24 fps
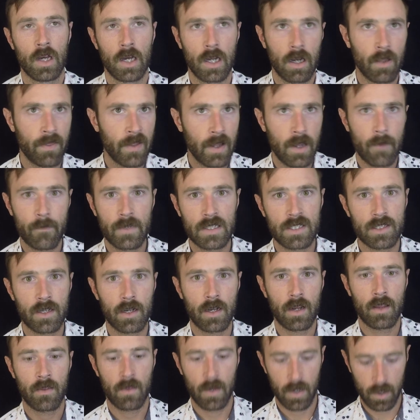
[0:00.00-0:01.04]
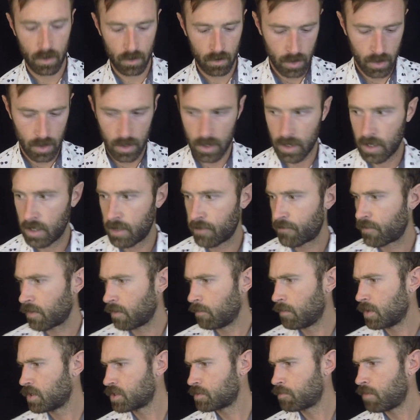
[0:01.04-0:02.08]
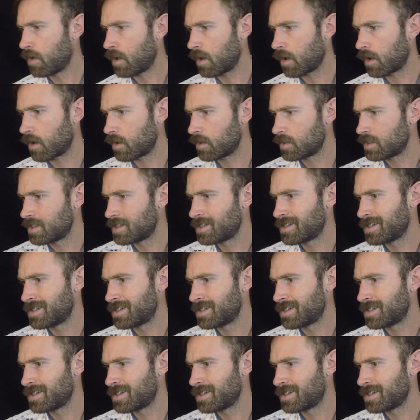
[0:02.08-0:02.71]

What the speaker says: I don't think I missed anything. For the most part,